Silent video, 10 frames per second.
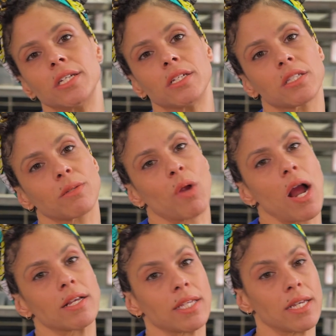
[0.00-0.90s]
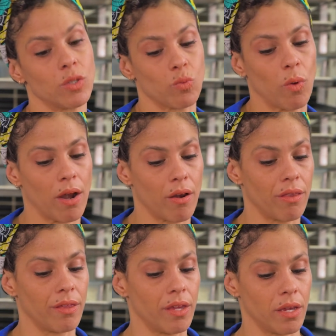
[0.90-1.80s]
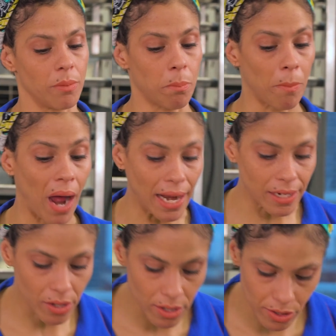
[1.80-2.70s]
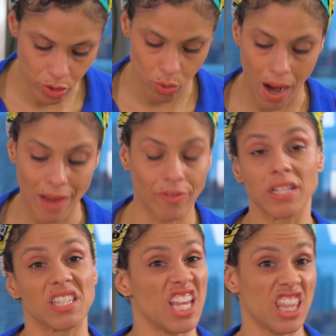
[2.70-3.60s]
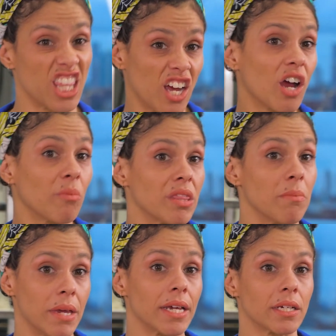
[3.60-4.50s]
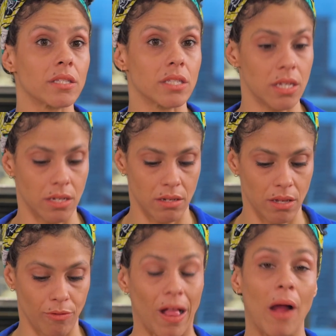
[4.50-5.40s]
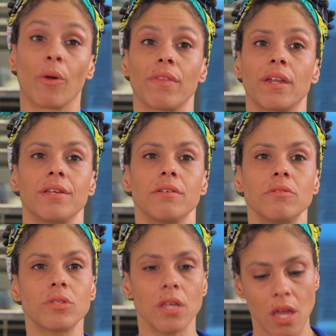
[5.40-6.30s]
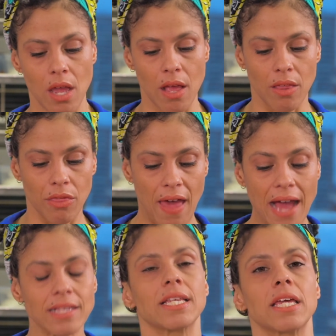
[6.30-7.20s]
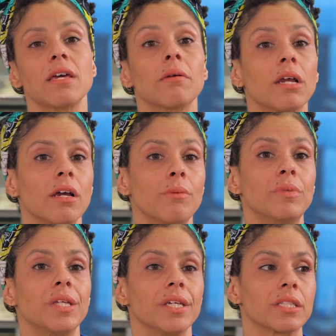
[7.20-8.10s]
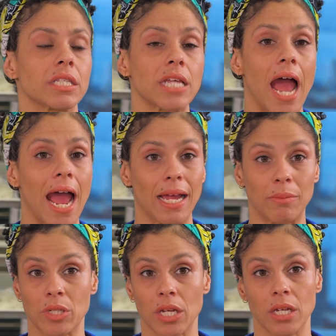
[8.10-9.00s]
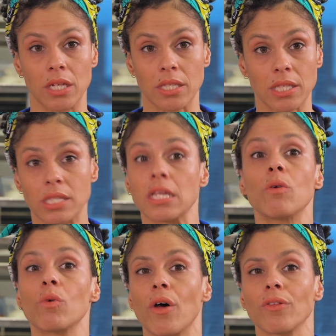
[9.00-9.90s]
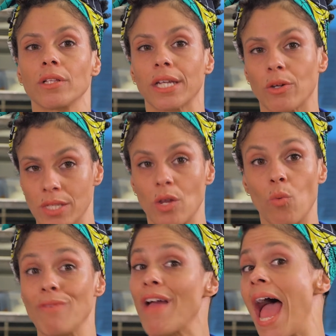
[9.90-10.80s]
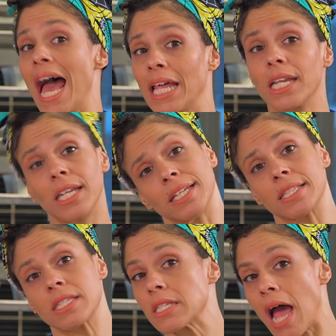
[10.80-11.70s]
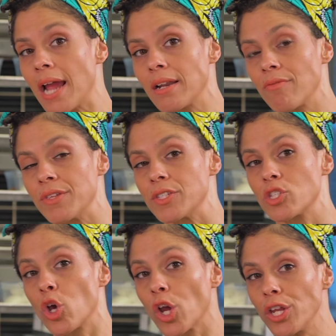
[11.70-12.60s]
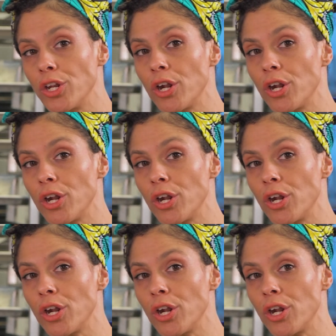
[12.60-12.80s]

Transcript: is the process where the binder, so I've got xanthan gum in the mix in the flour that I use. That xanthan gum needs time to sit with all the liquids that we've added inside of this cookie